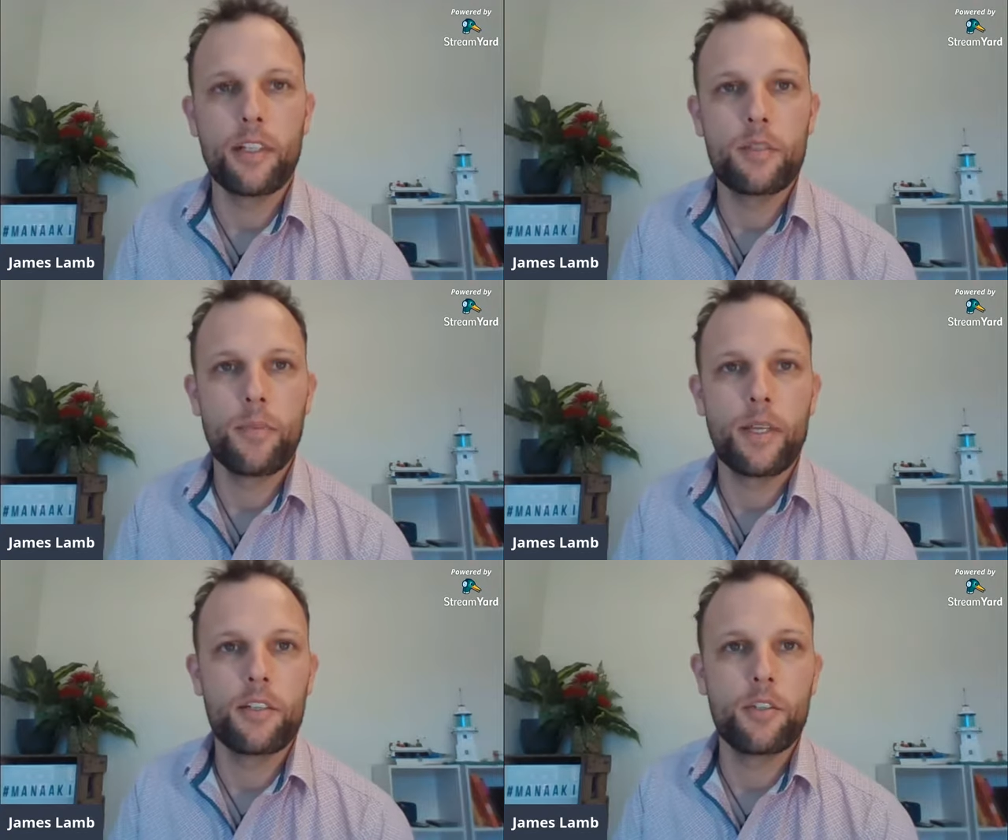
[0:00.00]
It's
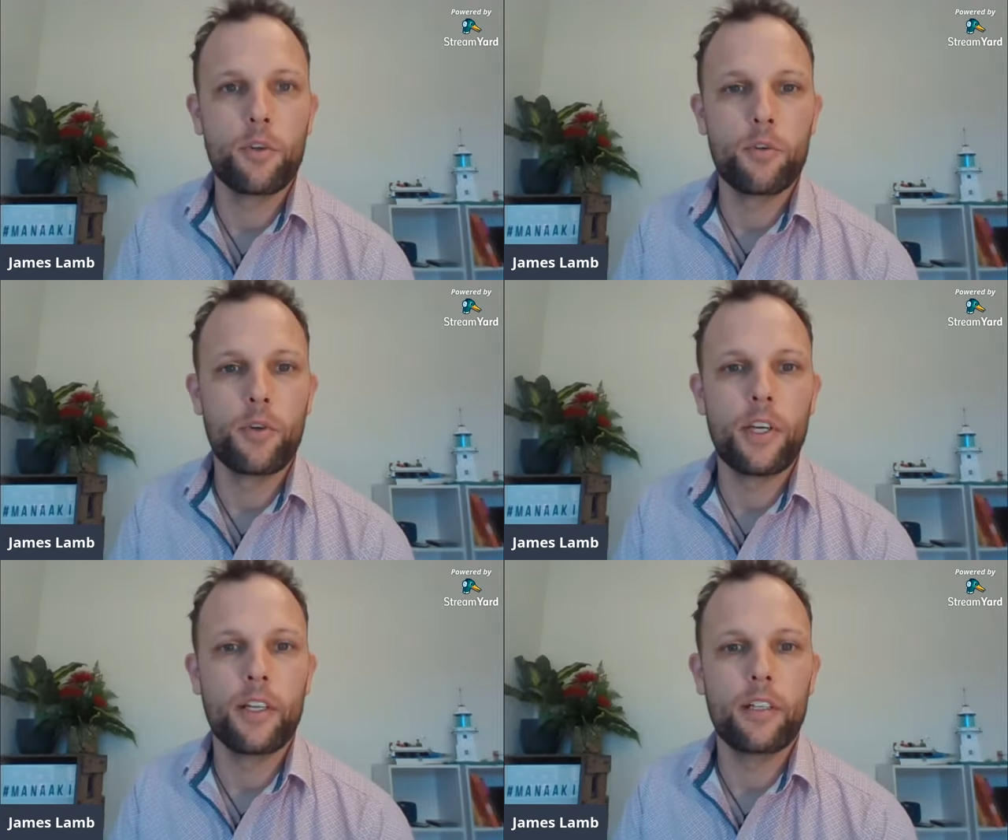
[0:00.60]
better to
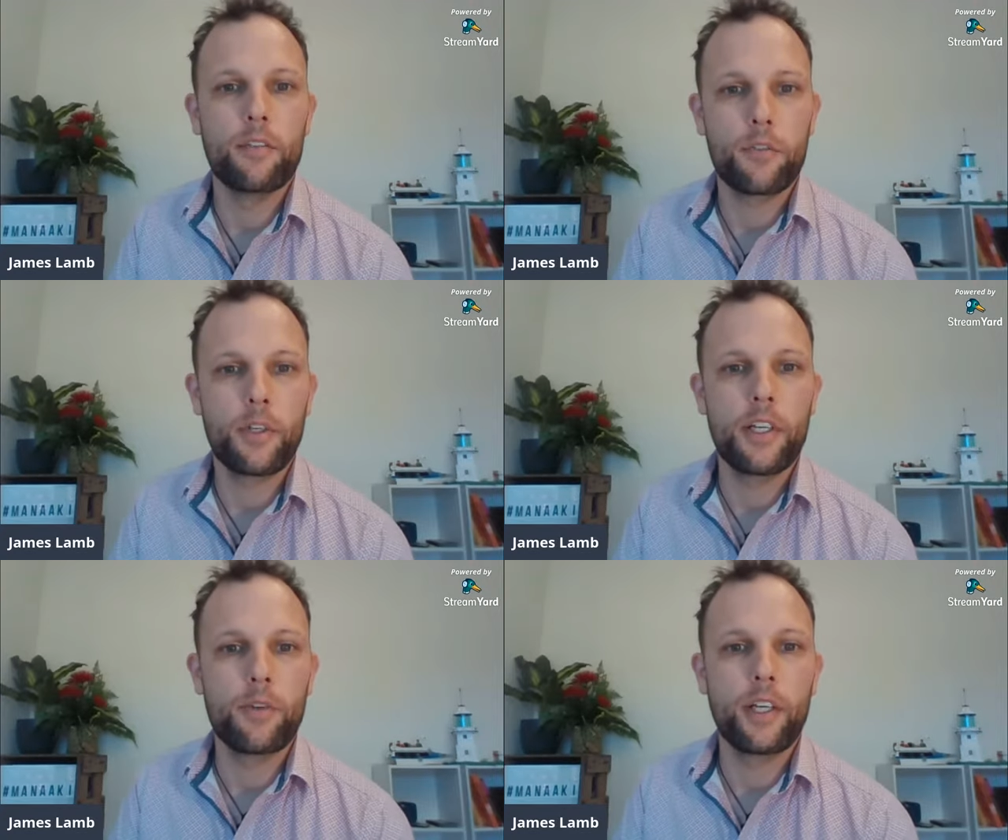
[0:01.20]
do
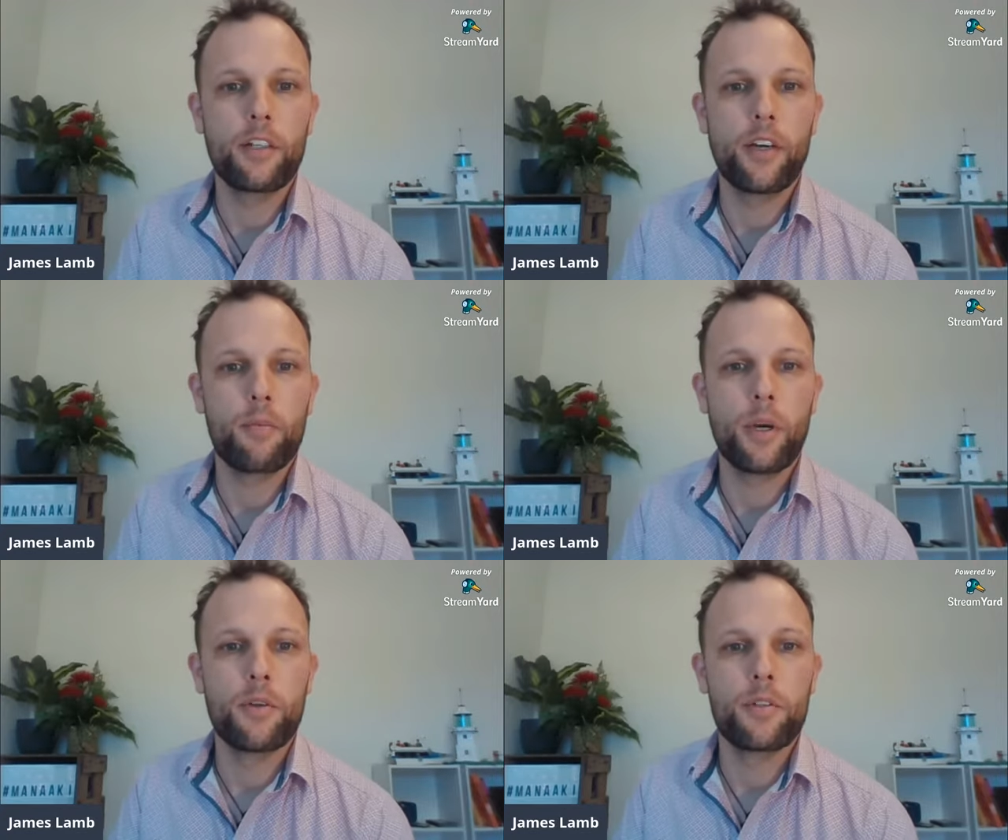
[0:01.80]
three really great
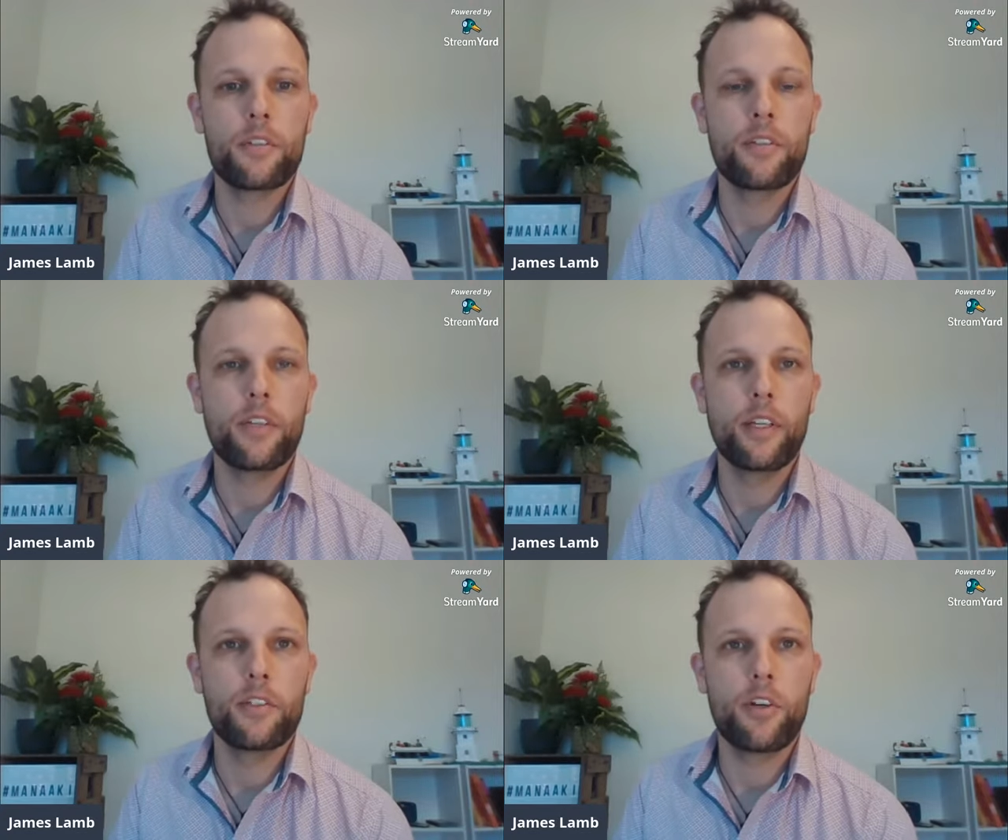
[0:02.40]
posts
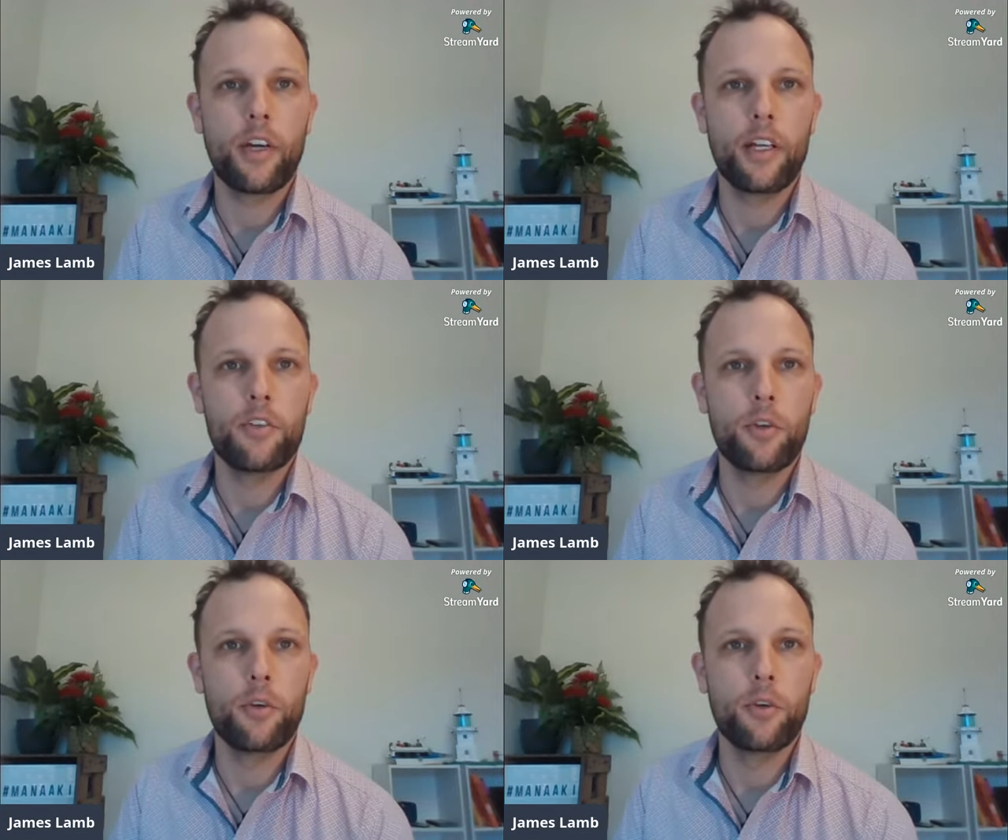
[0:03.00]
than try and
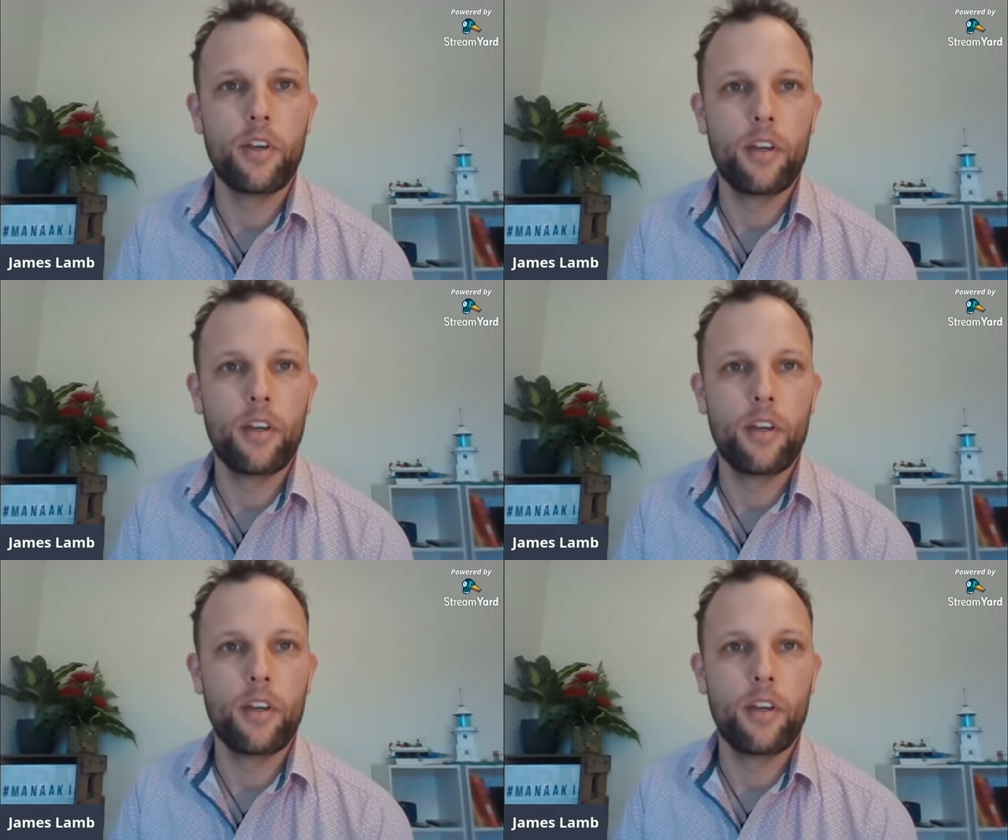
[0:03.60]
do